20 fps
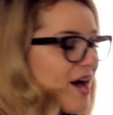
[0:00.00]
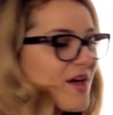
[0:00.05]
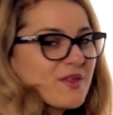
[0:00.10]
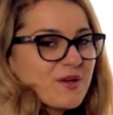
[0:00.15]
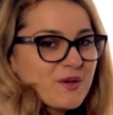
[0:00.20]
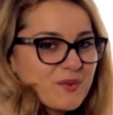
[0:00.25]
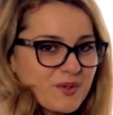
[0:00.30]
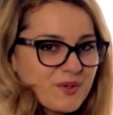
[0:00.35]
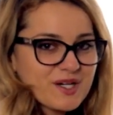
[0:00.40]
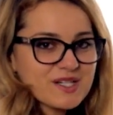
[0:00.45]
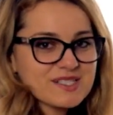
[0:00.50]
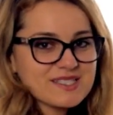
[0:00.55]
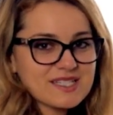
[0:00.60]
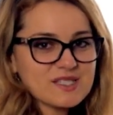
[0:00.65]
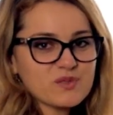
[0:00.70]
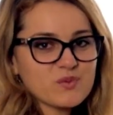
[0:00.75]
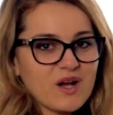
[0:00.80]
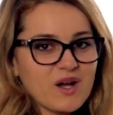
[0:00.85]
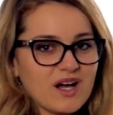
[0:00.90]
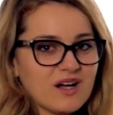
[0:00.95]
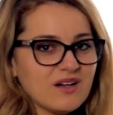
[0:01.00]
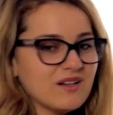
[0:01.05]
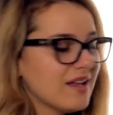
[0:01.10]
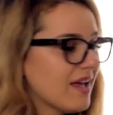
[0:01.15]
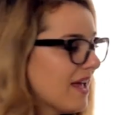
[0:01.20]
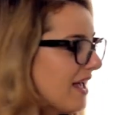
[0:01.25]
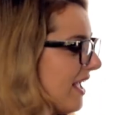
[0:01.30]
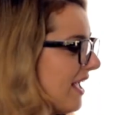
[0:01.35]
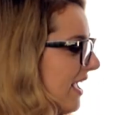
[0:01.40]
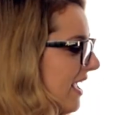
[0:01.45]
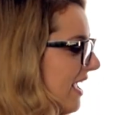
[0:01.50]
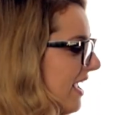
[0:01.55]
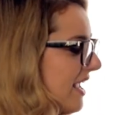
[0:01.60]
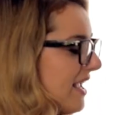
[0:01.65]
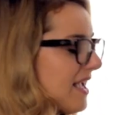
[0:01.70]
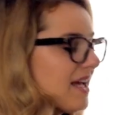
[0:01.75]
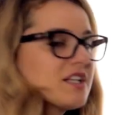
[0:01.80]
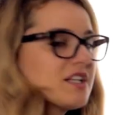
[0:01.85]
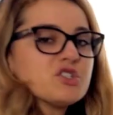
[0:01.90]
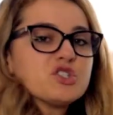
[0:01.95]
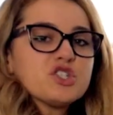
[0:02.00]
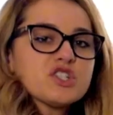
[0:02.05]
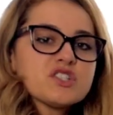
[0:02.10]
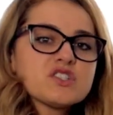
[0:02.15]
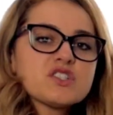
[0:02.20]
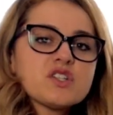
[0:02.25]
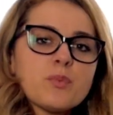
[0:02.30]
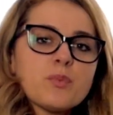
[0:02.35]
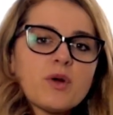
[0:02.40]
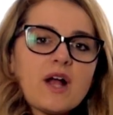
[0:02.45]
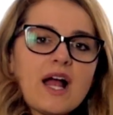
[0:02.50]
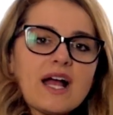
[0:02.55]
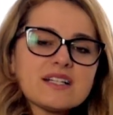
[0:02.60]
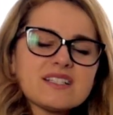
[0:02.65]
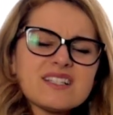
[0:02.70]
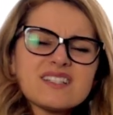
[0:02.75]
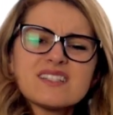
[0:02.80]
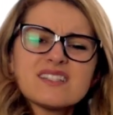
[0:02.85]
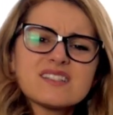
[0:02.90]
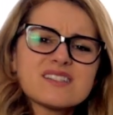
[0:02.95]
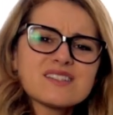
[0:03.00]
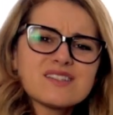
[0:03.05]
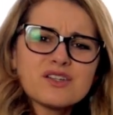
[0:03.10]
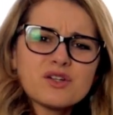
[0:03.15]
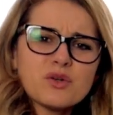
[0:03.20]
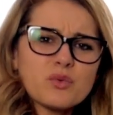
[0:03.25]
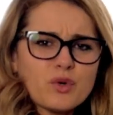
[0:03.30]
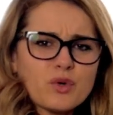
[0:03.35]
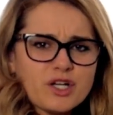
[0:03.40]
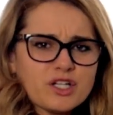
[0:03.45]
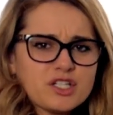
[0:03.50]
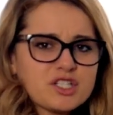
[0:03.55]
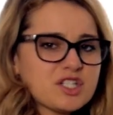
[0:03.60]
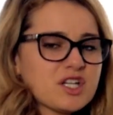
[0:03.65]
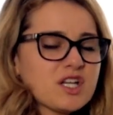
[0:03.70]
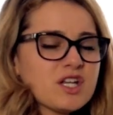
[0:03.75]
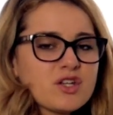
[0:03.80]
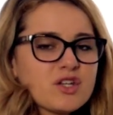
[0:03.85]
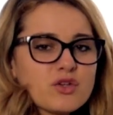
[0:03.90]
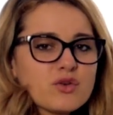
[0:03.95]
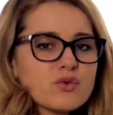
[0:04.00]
other words as well. And just to practice, it's a little worksheet.